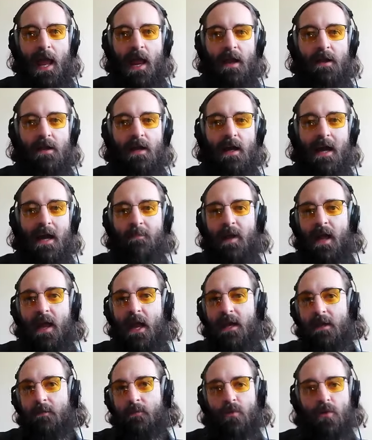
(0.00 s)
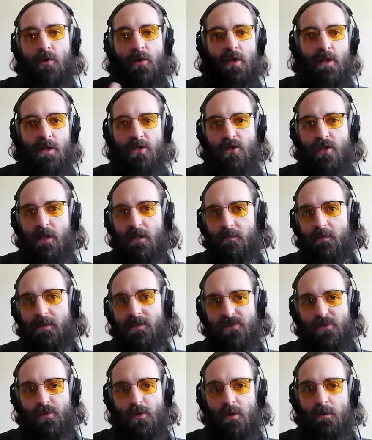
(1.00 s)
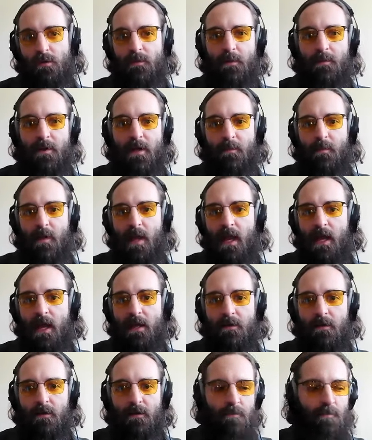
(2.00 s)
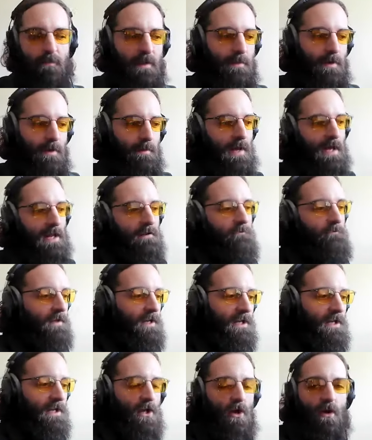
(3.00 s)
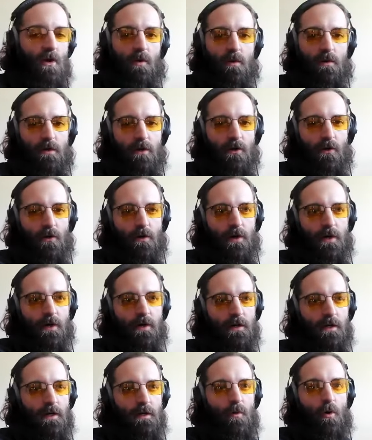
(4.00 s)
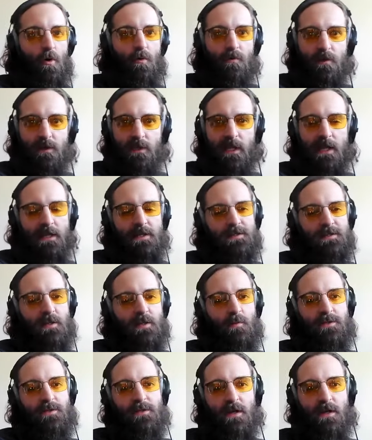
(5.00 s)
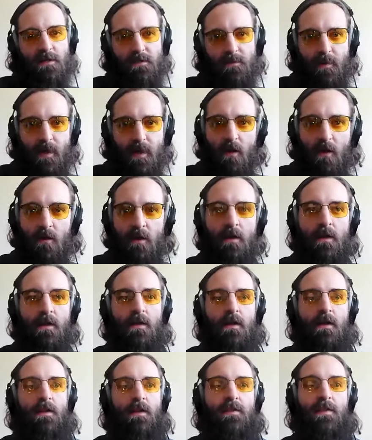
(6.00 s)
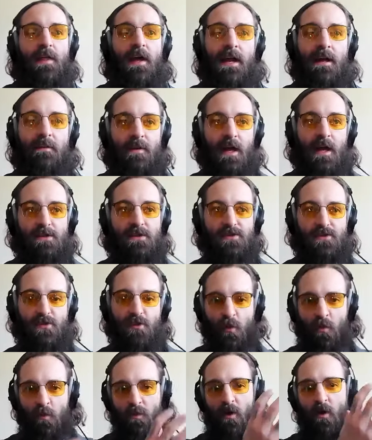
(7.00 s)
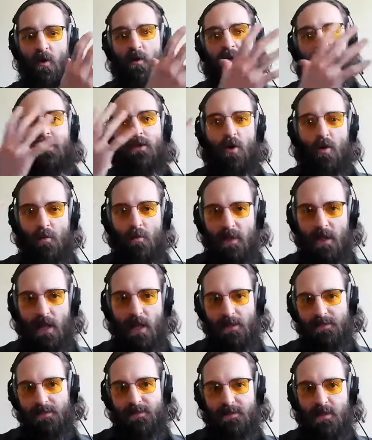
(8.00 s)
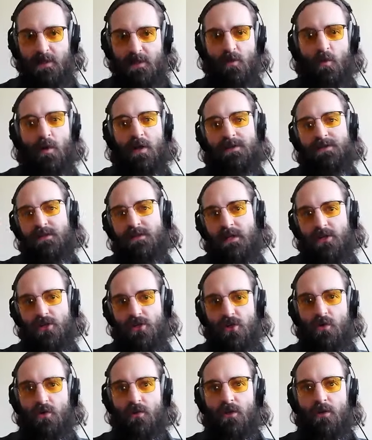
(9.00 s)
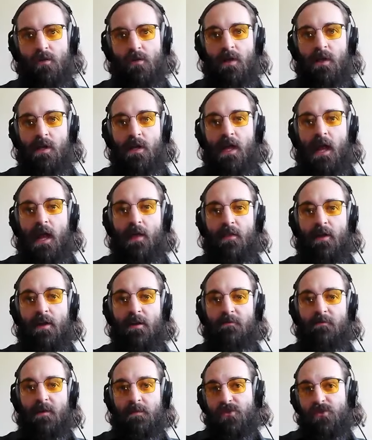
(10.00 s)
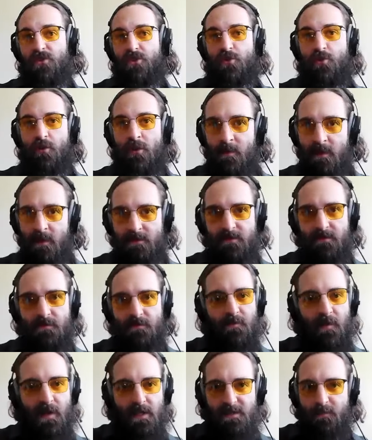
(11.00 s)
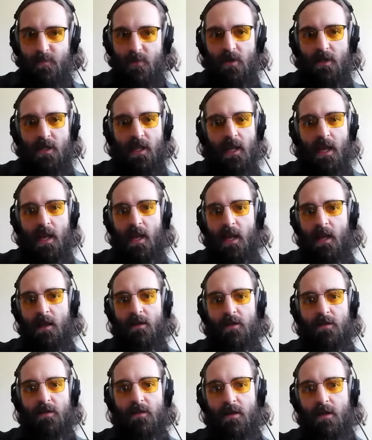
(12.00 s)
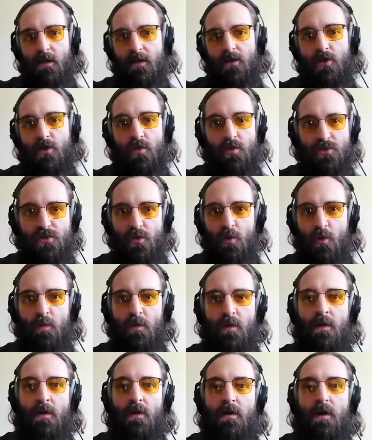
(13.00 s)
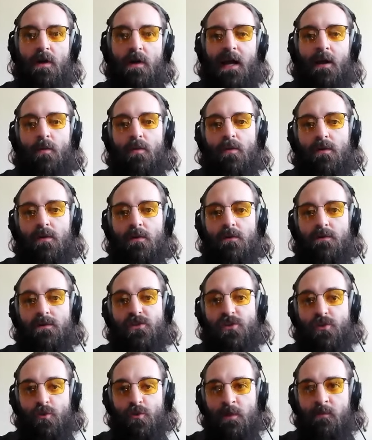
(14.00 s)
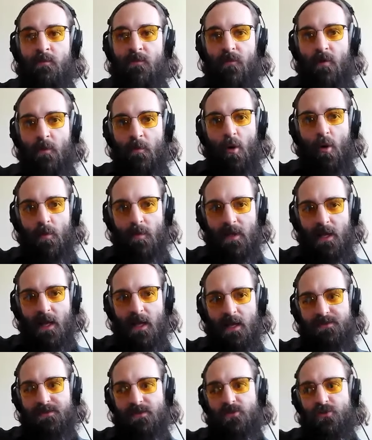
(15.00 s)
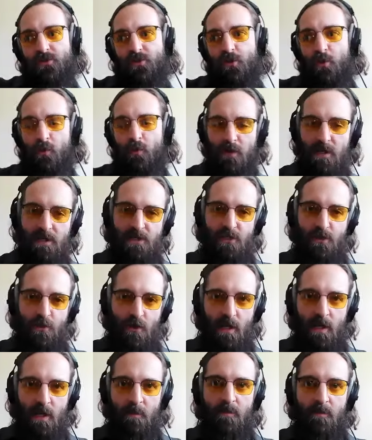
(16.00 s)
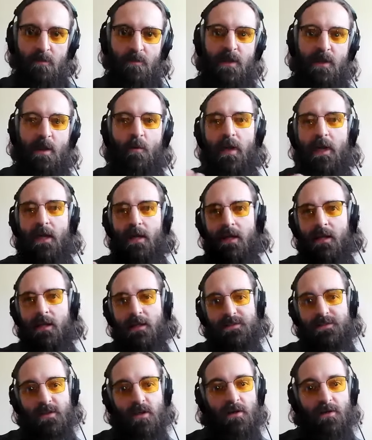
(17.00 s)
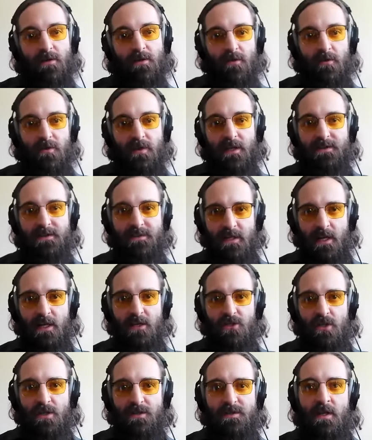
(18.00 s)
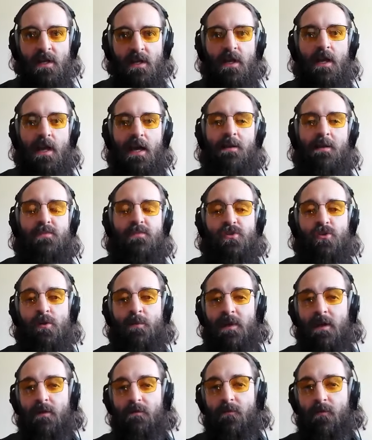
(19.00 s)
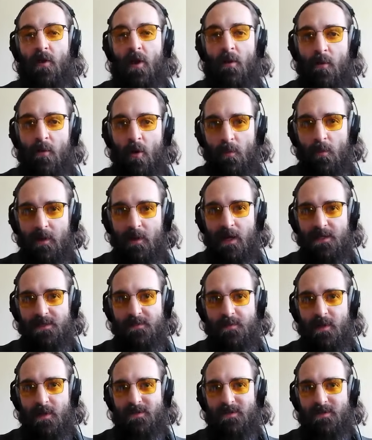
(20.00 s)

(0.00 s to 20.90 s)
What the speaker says: and I'm adding production elements to it, maybe I'm adding video or overlays like we talked about. Then I've got Zoom going into OBS in the ways that I showed you. And then if I'm streaming to Facebook and YouTube, I will stream from OBS to Restream. That way it can get to all the other destinations. And I'm streaming it from OBS